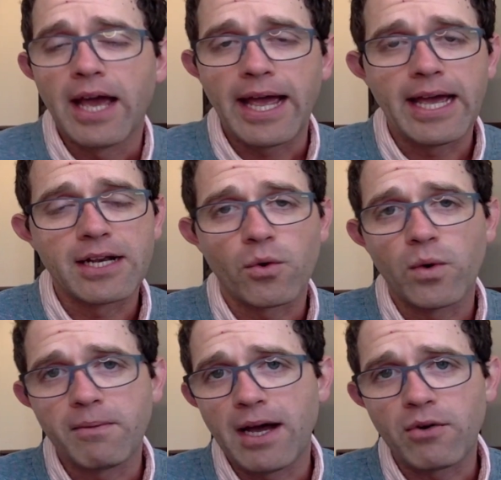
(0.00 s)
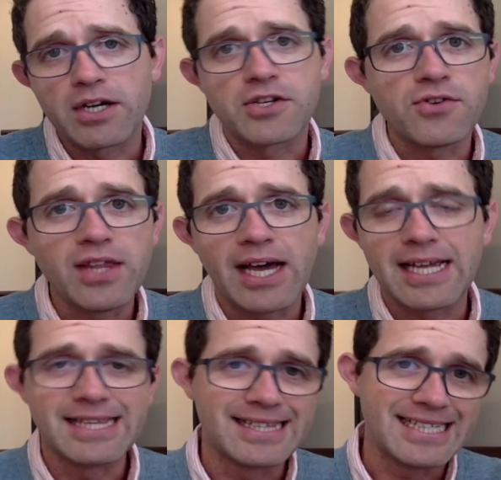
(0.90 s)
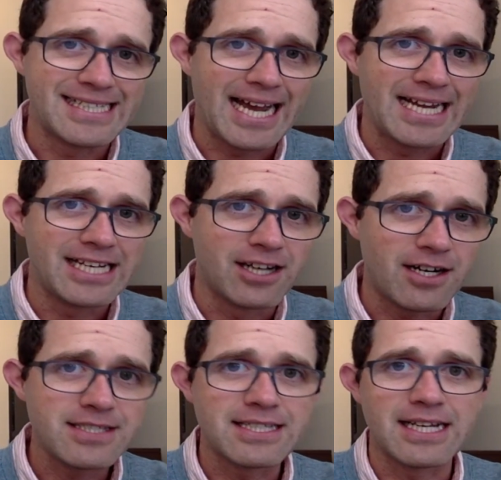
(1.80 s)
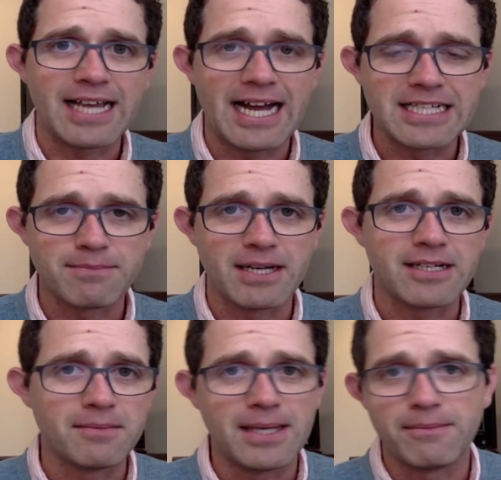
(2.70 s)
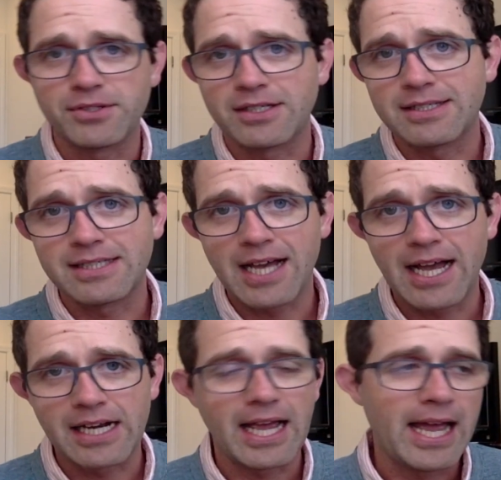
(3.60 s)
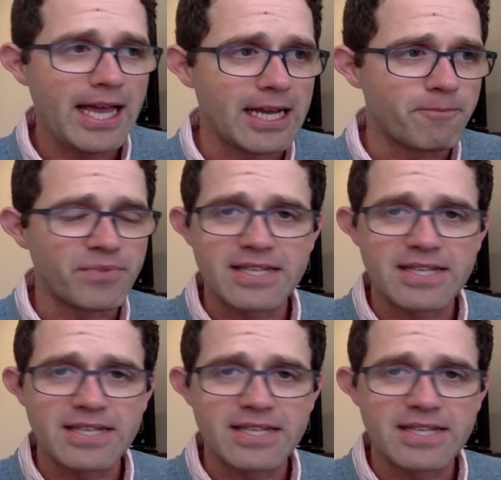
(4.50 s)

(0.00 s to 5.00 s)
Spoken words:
And we might want to do that in the diagnostic aspect to be able to decide, hey,